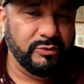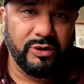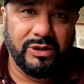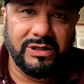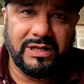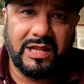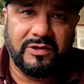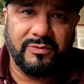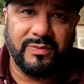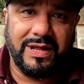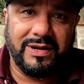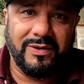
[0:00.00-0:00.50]

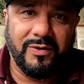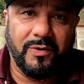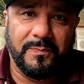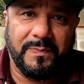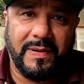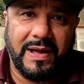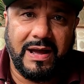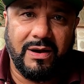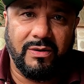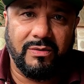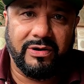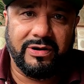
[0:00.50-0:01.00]
realized we had no
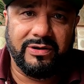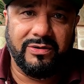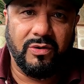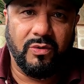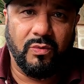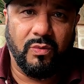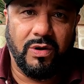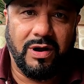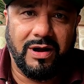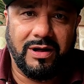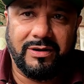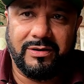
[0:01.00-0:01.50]
power and
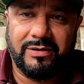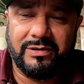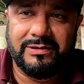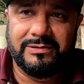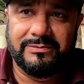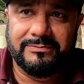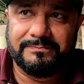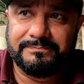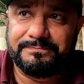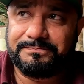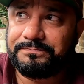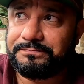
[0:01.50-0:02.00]
no water,
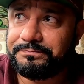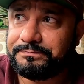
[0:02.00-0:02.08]
and